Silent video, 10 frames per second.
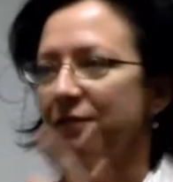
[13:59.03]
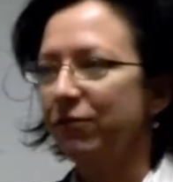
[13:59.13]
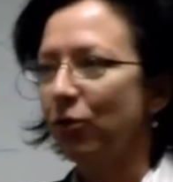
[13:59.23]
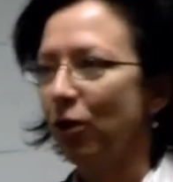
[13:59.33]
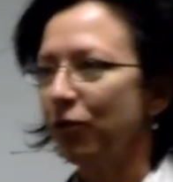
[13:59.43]
and
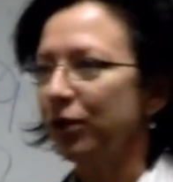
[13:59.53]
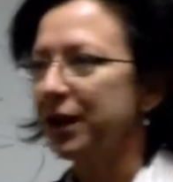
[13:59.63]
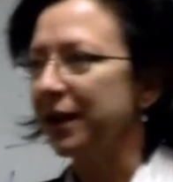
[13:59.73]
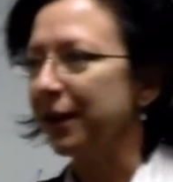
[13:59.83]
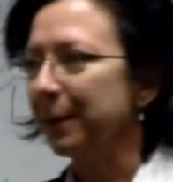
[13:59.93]
4 over
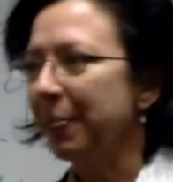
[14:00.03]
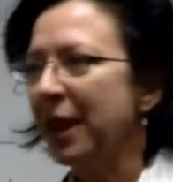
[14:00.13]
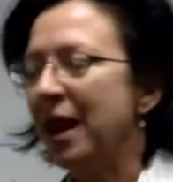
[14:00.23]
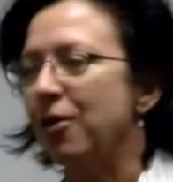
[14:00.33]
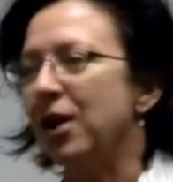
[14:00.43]
here.
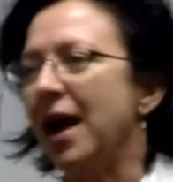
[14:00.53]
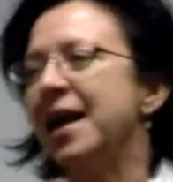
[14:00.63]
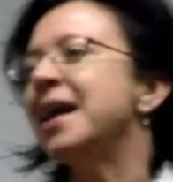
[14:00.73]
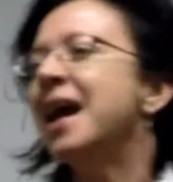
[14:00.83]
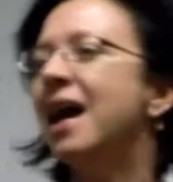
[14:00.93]

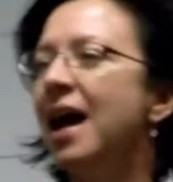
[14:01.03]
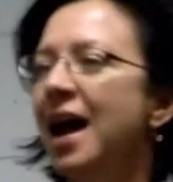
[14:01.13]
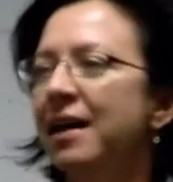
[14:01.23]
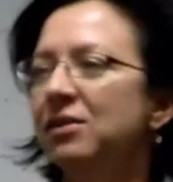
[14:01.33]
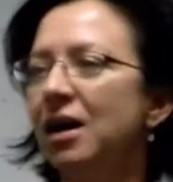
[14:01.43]
Okay?
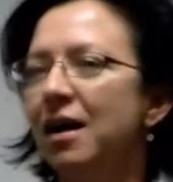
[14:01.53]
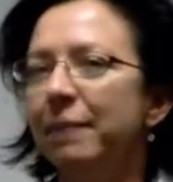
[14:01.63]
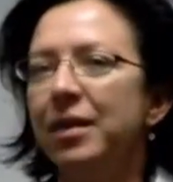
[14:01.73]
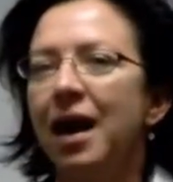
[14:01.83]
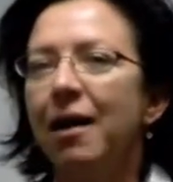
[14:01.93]
And
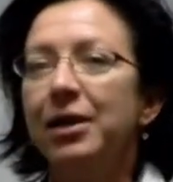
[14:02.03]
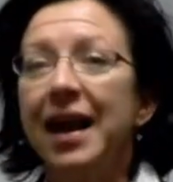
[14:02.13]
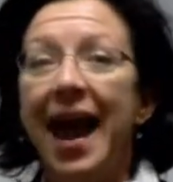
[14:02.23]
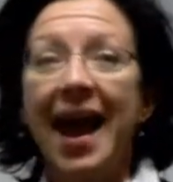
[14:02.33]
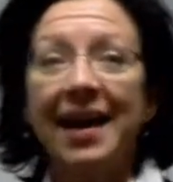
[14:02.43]
I'm going to